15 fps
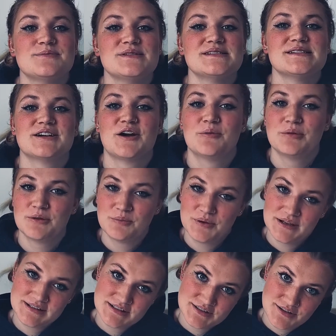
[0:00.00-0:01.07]
is a couple of
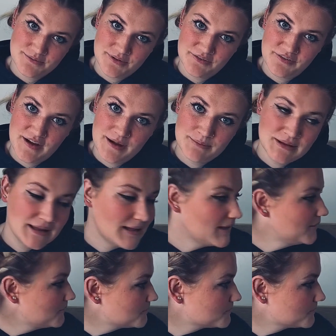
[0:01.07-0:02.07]
pictures of my family.